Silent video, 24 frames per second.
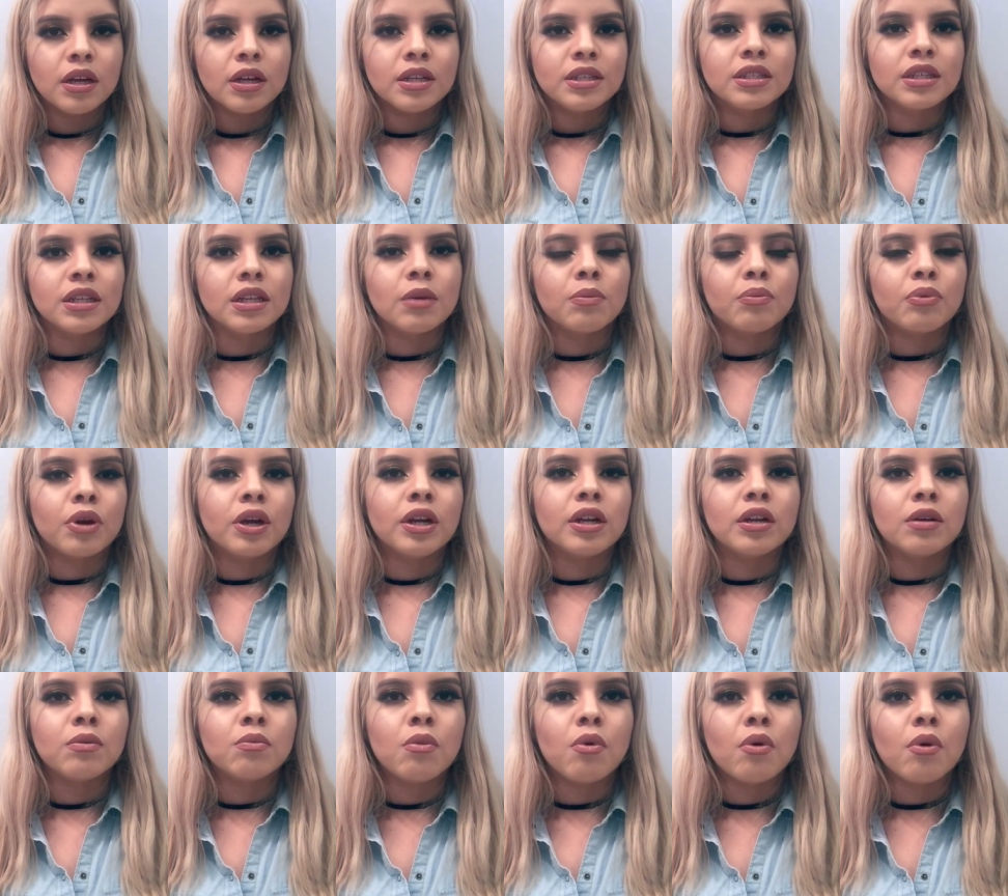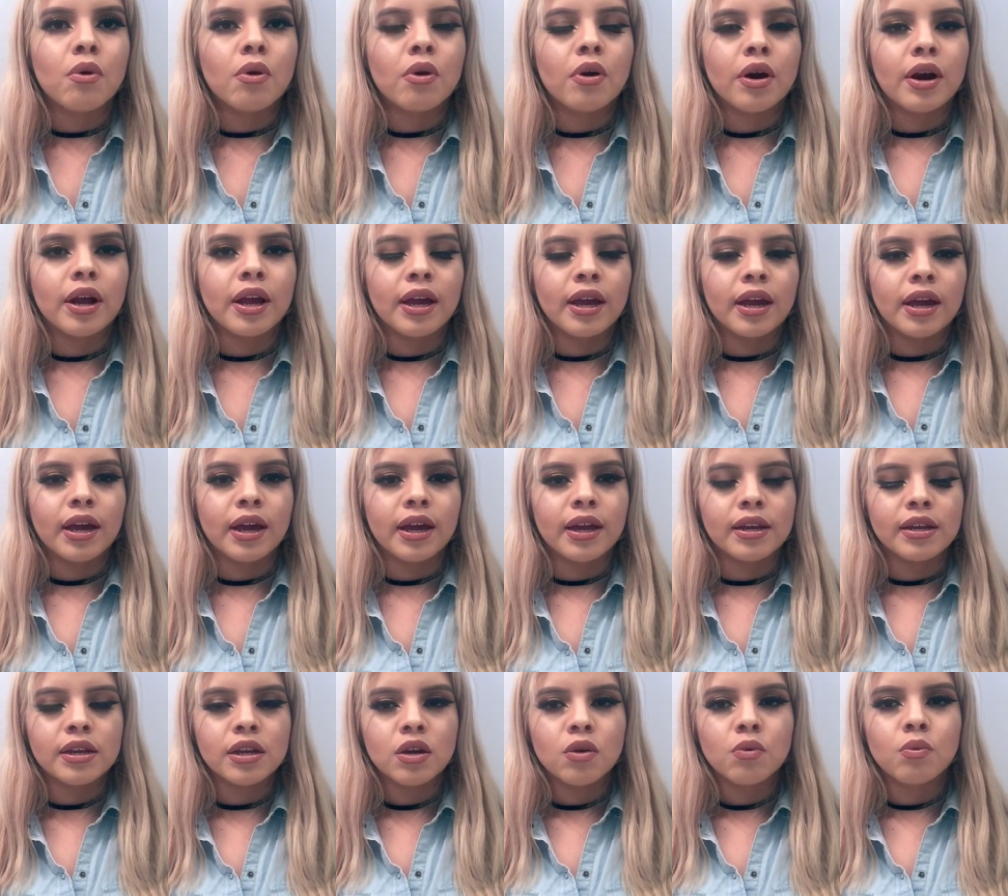deliberated more
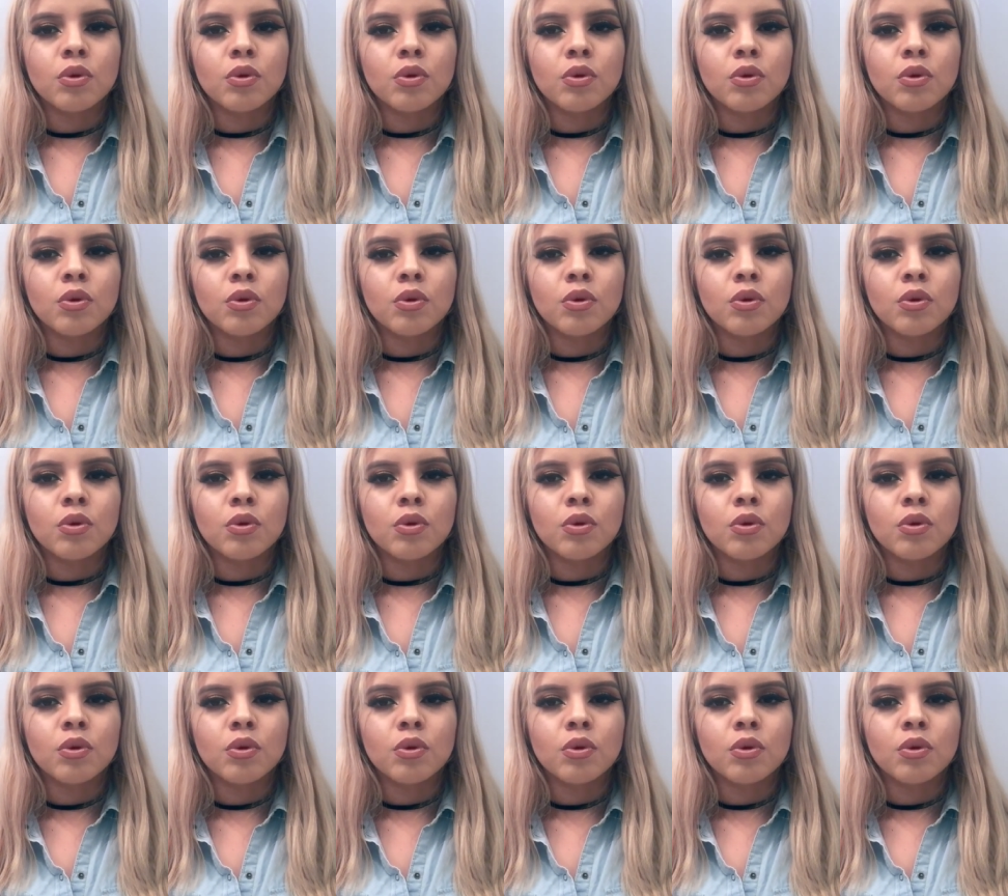and